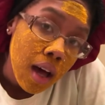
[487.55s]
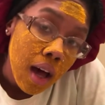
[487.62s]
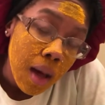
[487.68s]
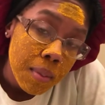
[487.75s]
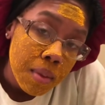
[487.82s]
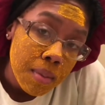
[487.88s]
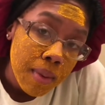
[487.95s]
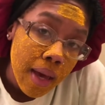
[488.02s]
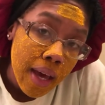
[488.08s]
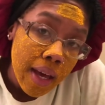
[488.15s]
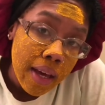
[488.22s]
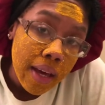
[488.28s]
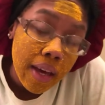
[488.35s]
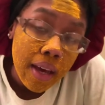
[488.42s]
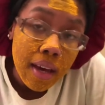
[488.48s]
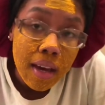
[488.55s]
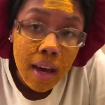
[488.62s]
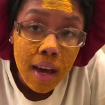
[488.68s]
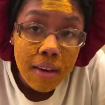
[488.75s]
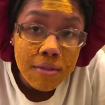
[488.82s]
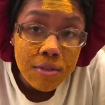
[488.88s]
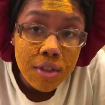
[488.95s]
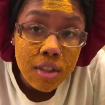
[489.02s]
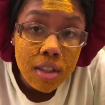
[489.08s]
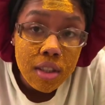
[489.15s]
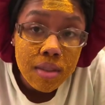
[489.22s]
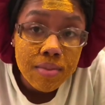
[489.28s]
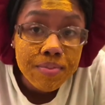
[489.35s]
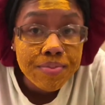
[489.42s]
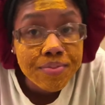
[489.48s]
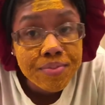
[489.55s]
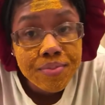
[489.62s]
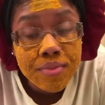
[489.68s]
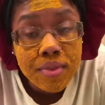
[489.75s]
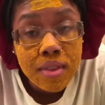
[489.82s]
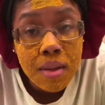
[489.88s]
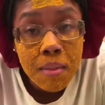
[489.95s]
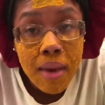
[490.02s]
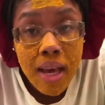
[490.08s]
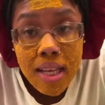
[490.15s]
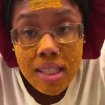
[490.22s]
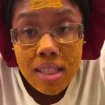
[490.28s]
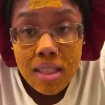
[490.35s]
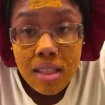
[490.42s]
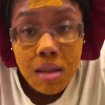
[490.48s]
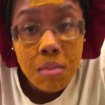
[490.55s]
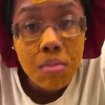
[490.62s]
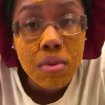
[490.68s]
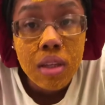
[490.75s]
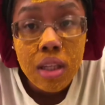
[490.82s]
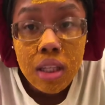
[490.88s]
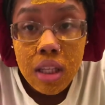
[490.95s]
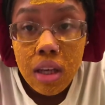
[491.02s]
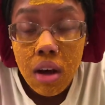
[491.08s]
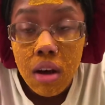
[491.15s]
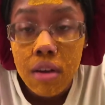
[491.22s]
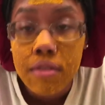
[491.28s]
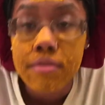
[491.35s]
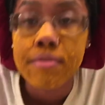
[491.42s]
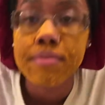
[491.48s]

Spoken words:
I'll be back after the mask is completely off.